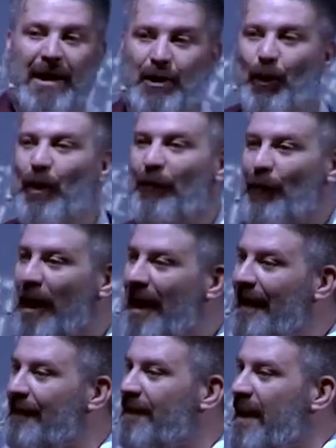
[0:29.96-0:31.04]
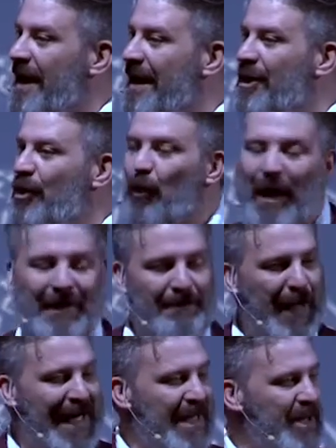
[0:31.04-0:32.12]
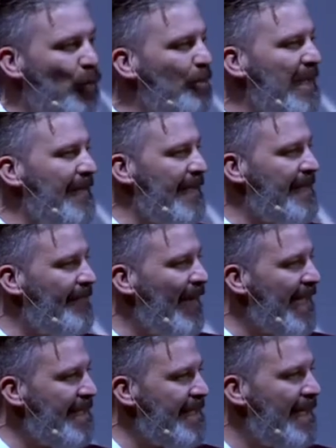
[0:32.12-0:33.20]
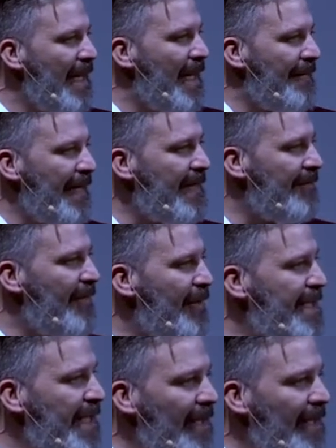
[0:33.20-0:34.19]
has all arrived into one place. Normally the device that is very